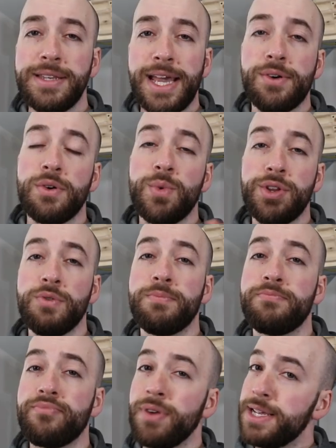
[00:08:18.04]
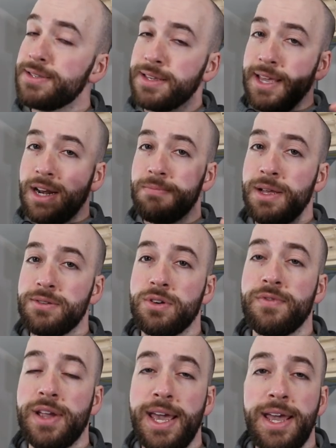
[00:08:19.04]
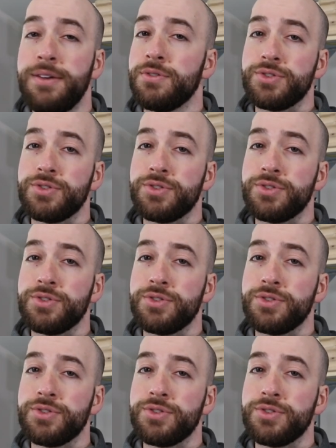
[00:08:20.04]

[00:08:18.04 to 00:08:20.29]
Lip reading: Now, when you press the kettlebells overhead